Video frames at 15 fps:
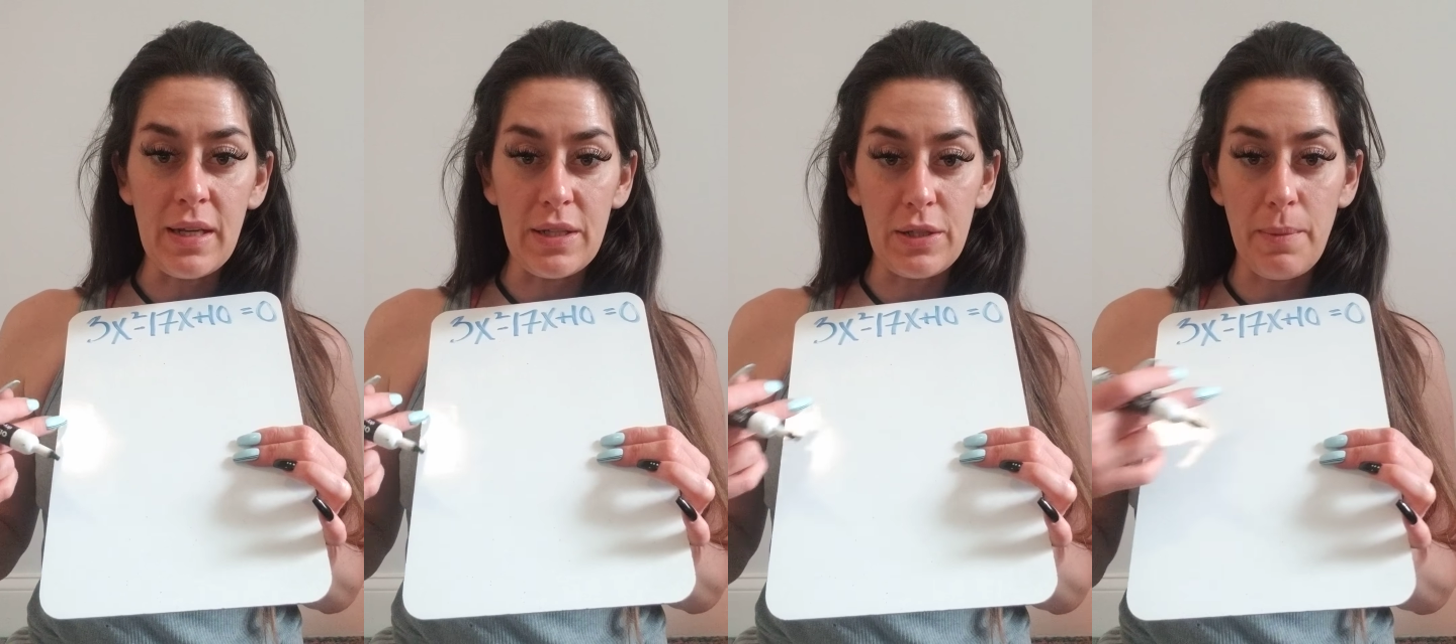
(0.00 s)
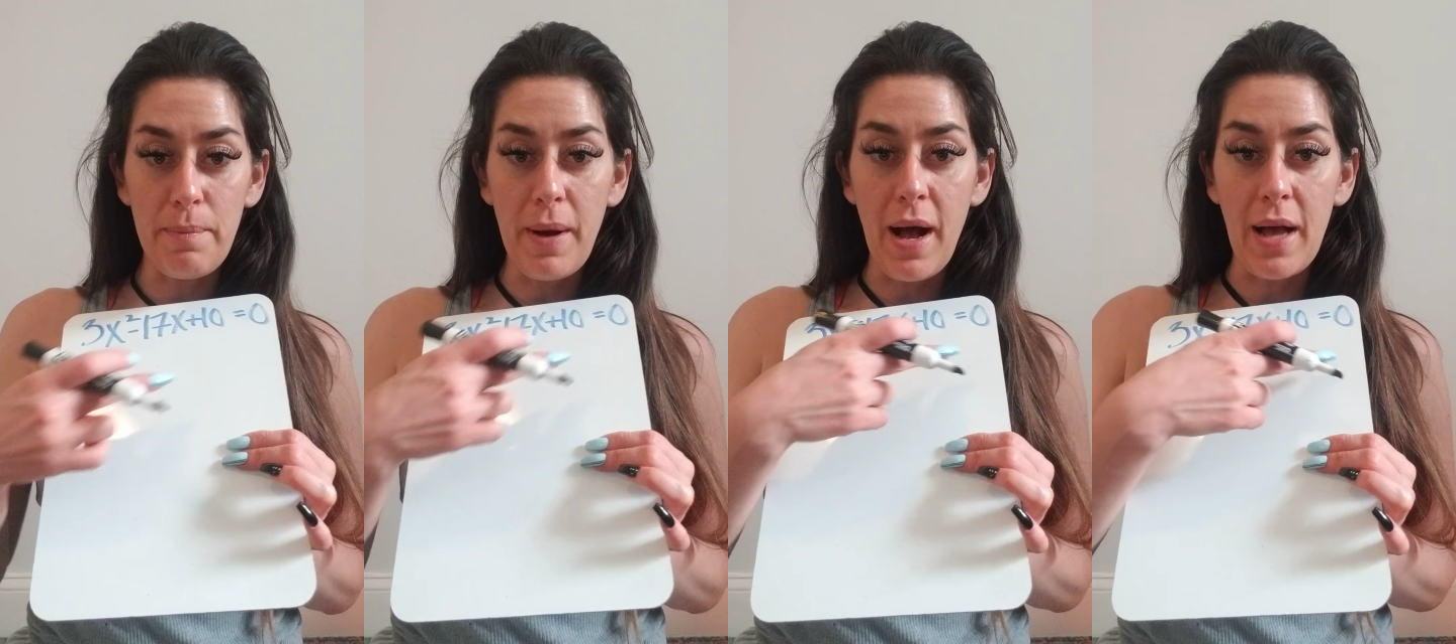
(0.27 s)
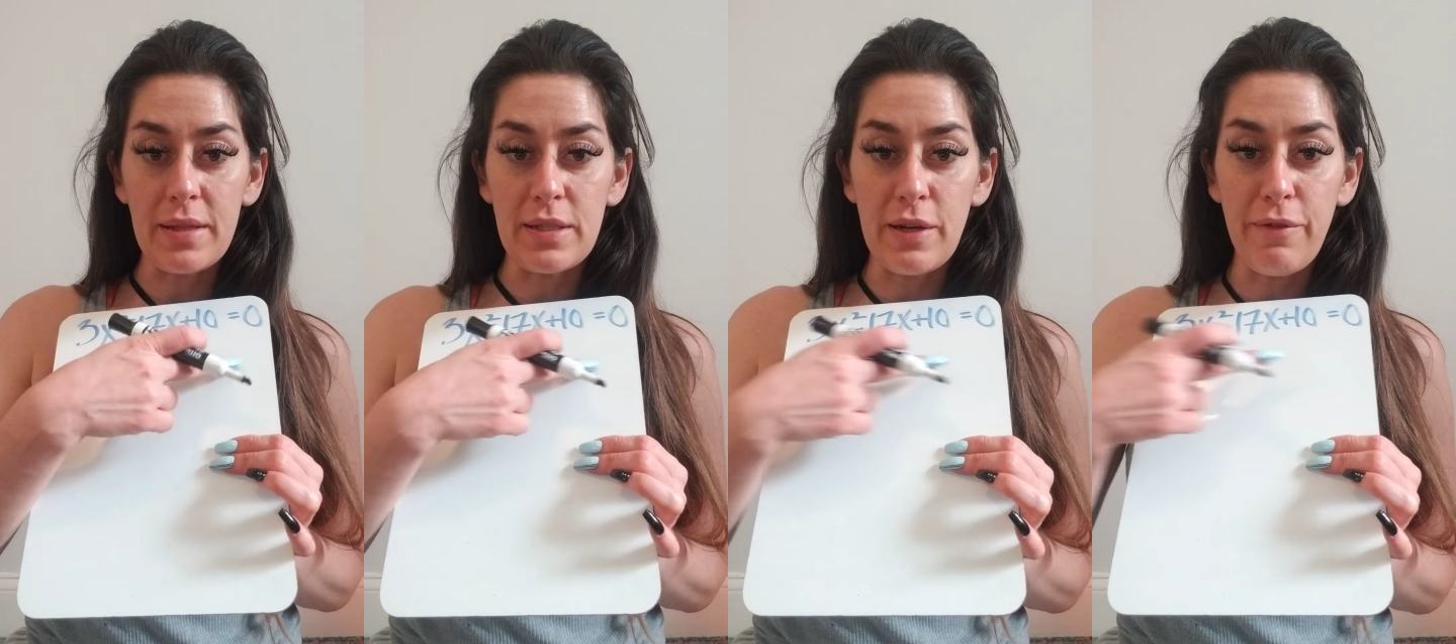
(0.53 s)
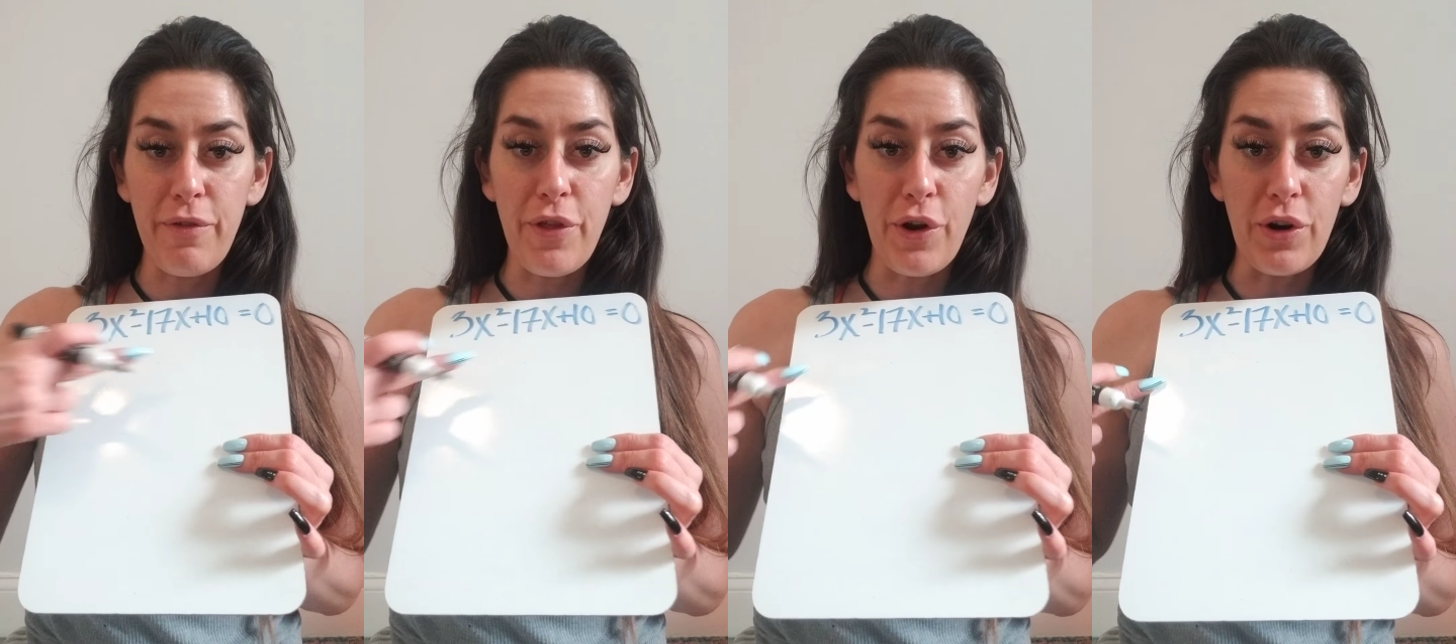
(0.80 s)
is
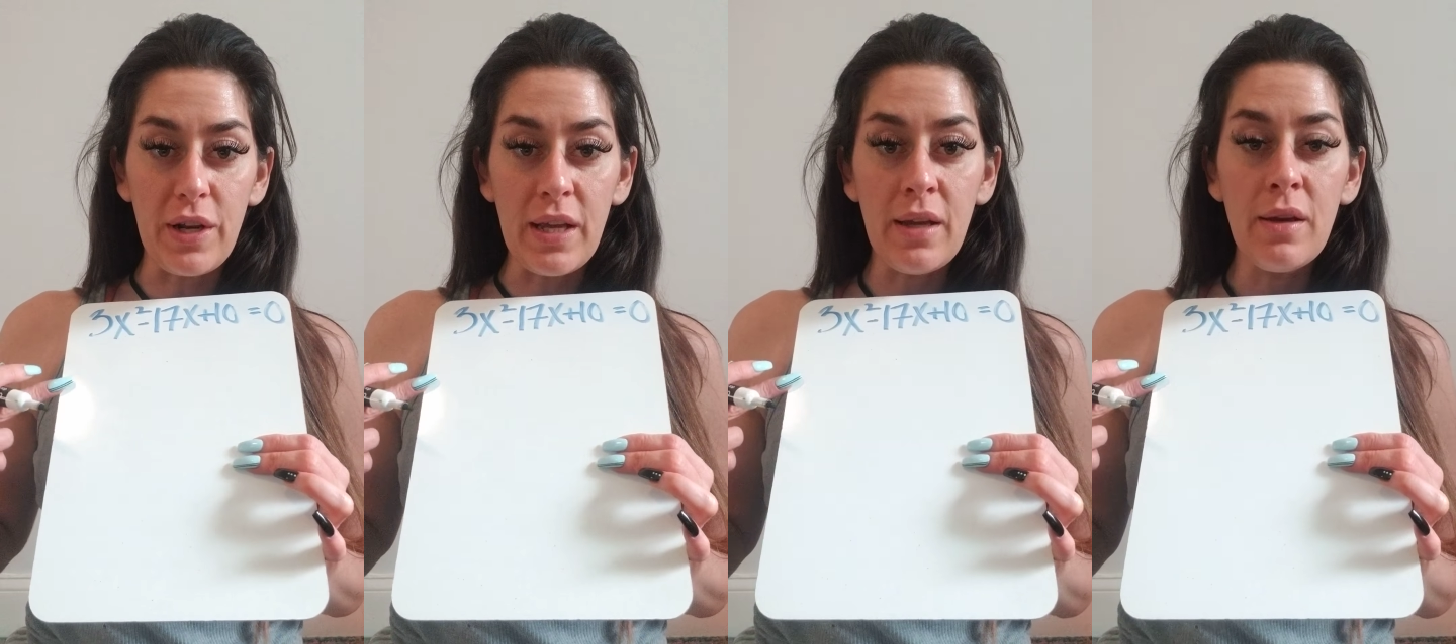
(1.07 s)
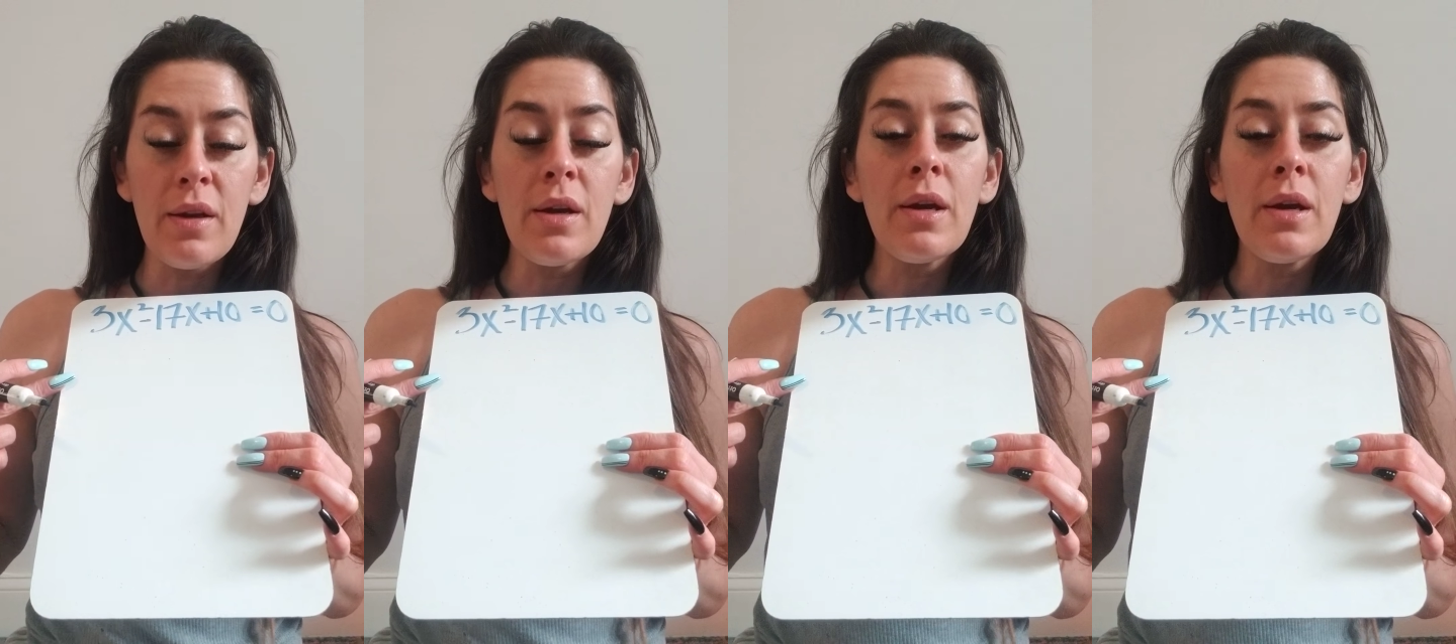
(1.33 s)
positive 30.